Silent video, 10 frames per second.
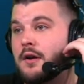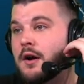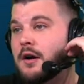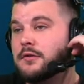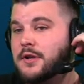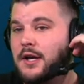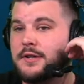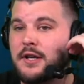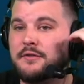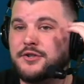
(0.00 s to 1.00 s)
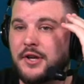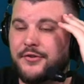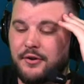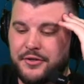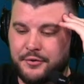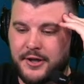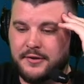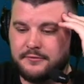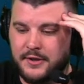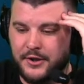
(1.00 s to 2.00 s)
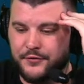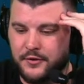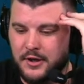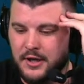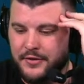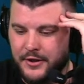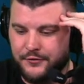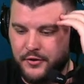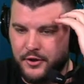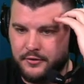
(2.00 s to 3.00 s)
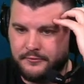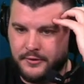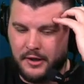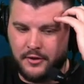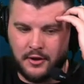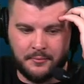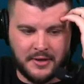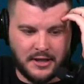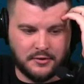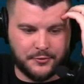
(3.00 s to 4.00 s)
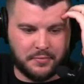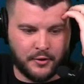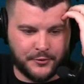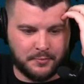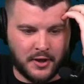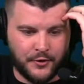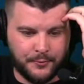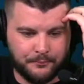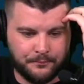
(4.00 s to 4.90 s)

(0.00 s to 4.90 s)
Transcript: Oh, Donte DiVincenzo, three. Thanks for uh, thanks for the the meaningless points, brother.